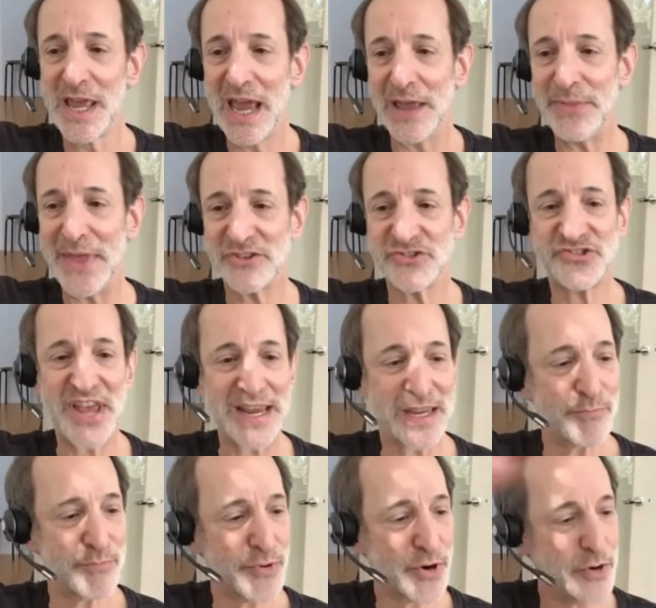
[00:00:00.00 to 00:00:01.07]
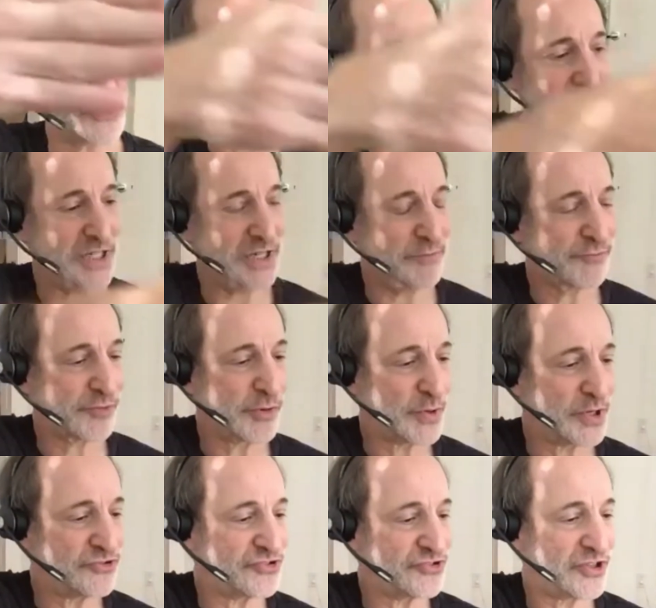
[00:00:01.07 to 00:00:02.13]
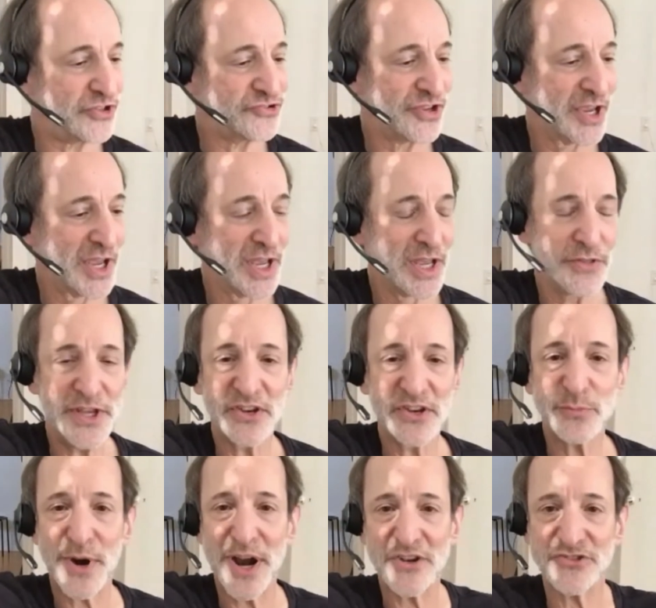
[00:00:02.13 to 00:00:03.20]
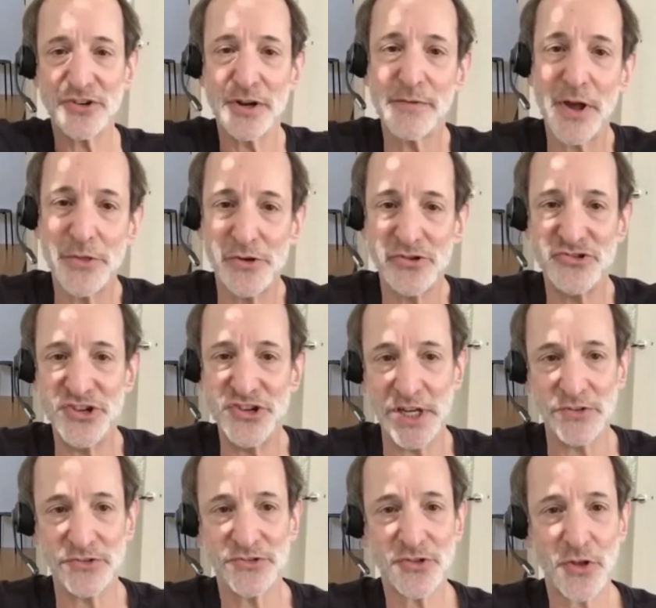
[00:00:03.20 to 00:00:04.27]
And that second protein influences the expression of other genes.